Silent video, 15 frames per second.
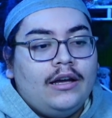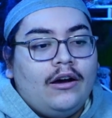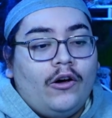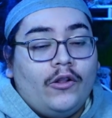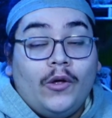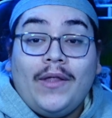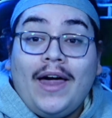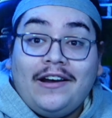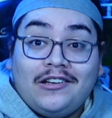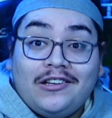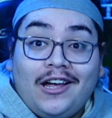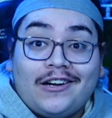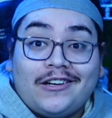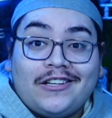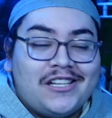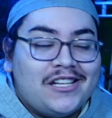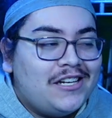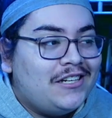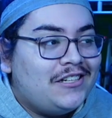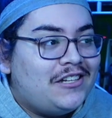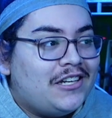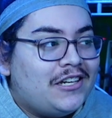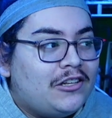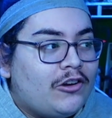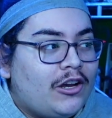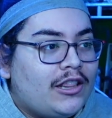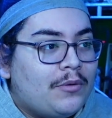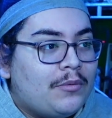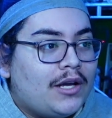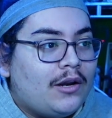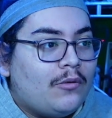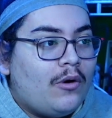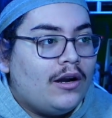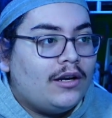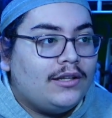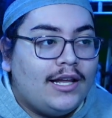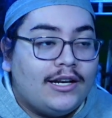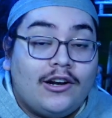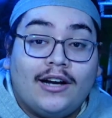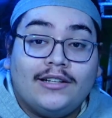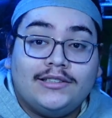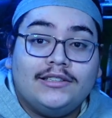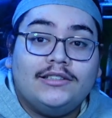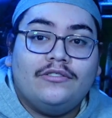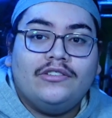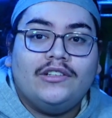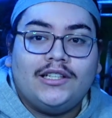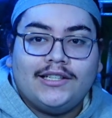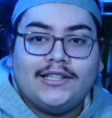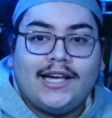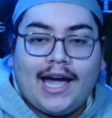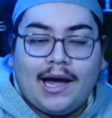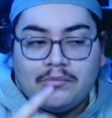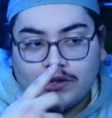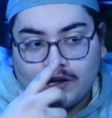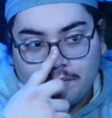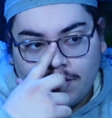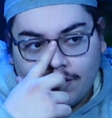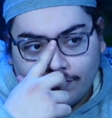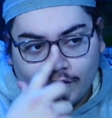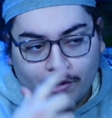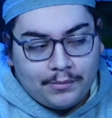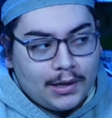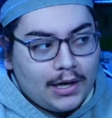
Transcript: although that sucks, it's great that we're getting Walking Dead content to fill in the gap, so I'm here for it.